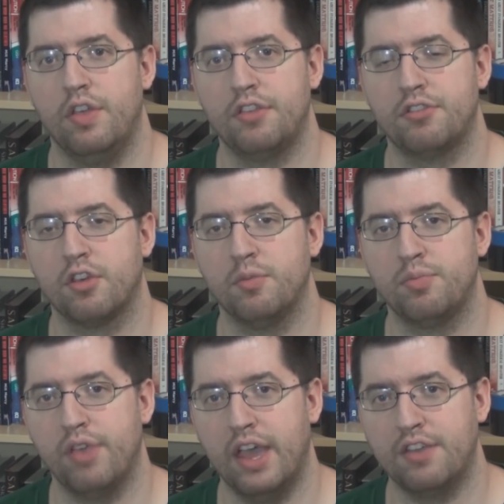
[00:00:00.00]
This
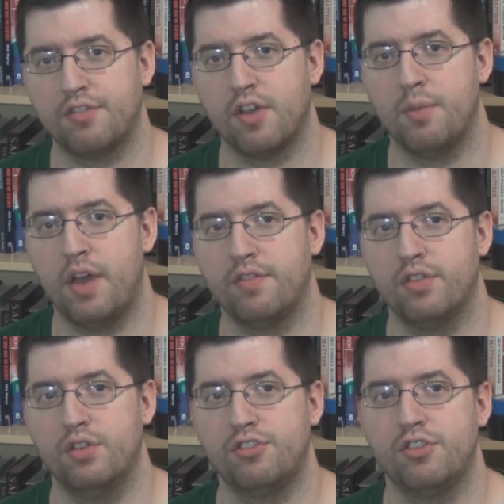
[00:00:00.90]
complaint from
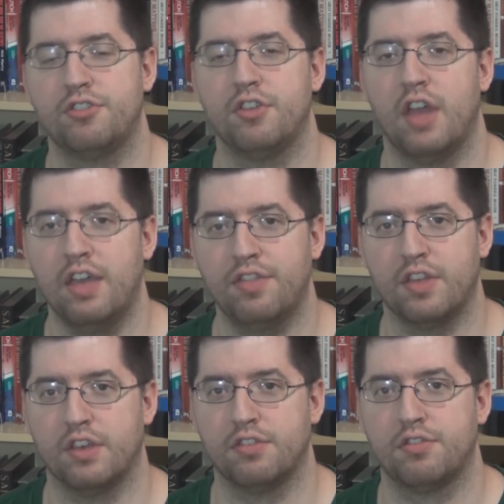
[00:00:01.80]
evolutionists and
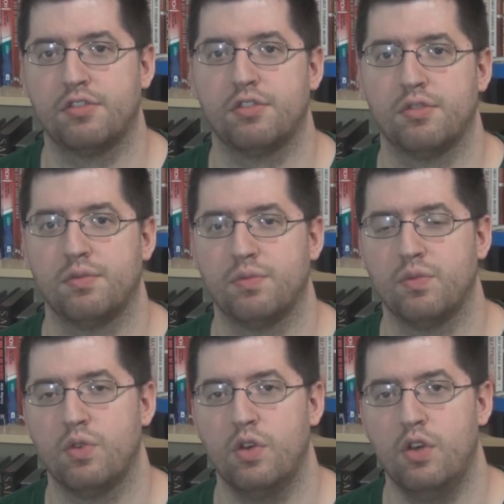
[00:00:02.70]
atheists,
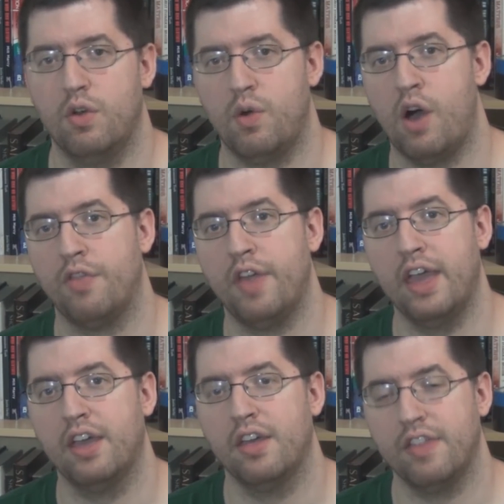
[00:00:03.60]
well,
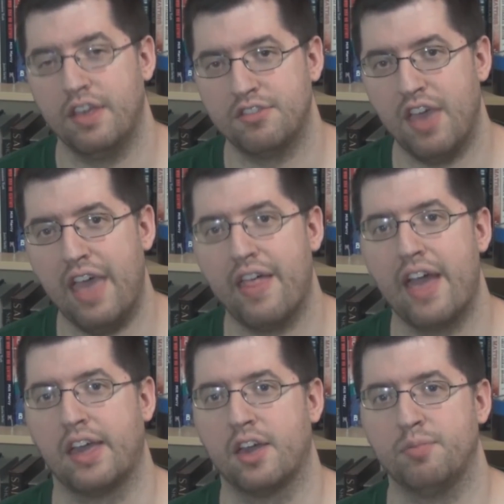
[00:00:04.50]
they, they say it
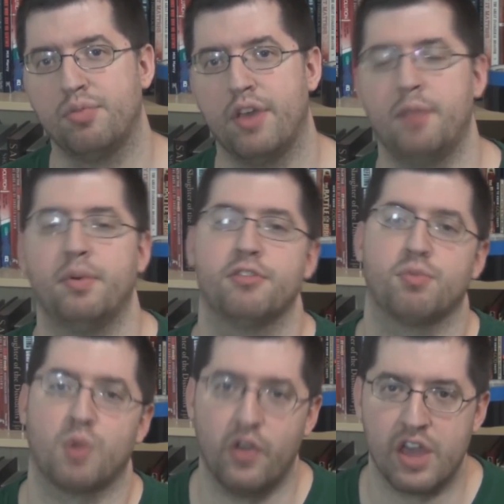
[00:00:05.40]
like a complaint, but
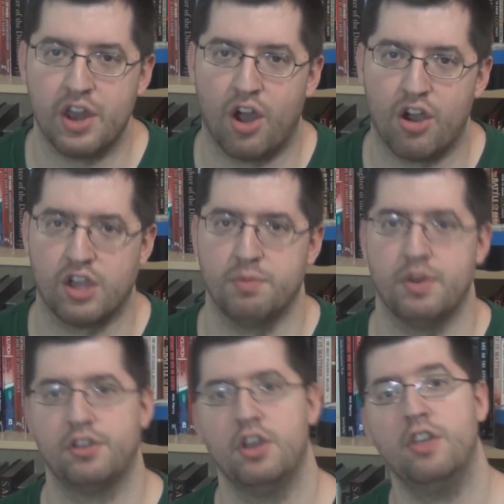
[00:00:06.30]
it's really an
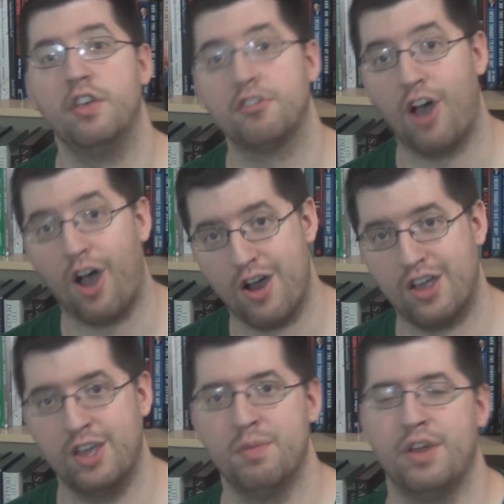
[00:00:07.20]
argument. This
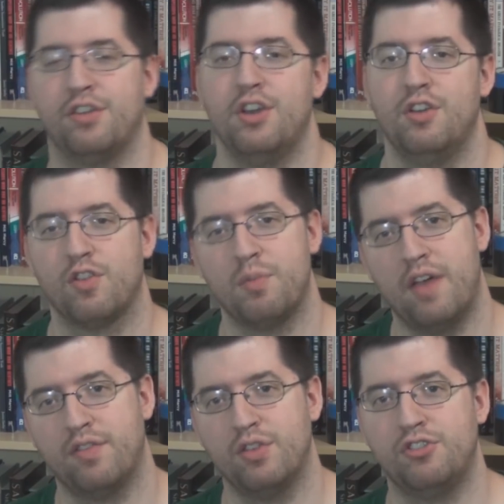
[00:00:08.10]
argument from
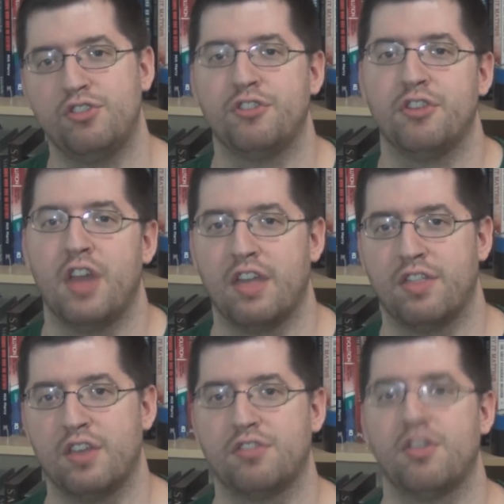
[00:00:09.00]
evolutionists and
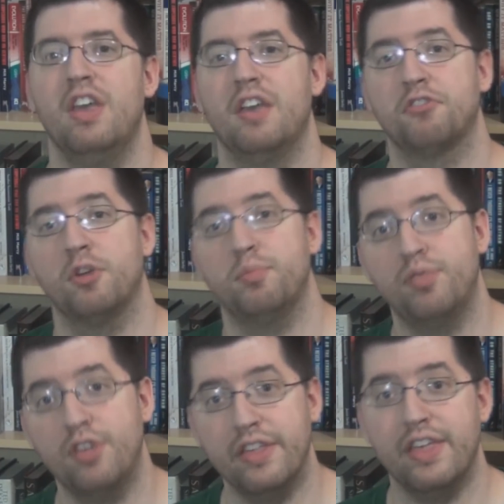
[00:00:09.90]
atheists is
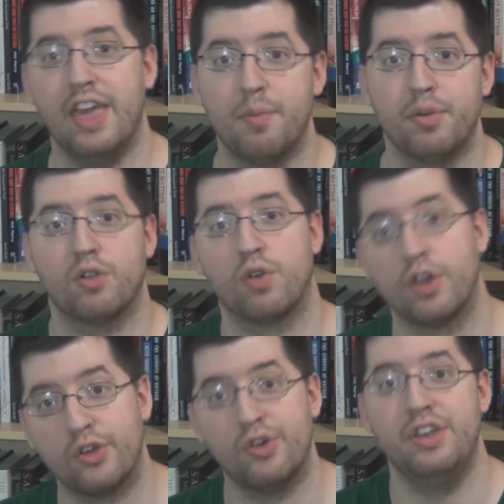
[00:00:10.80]
completely
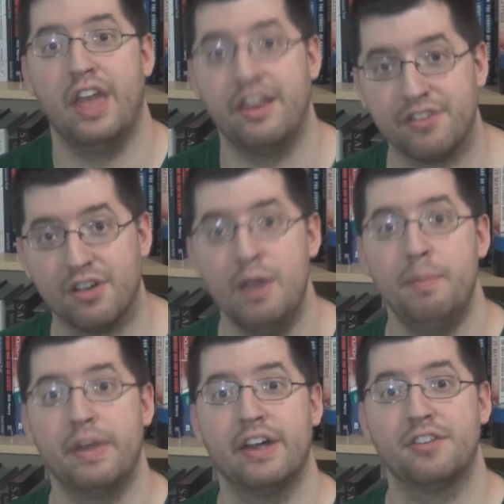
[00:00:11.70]
hypocritical in nature
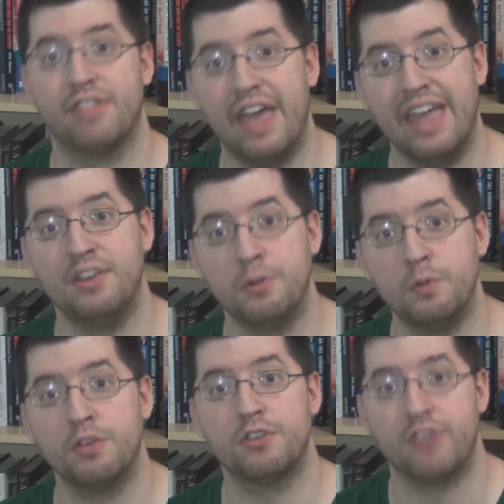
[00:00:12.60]
because they
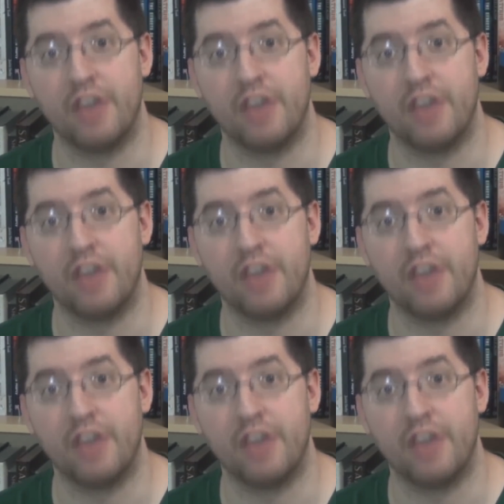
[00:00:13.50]
do the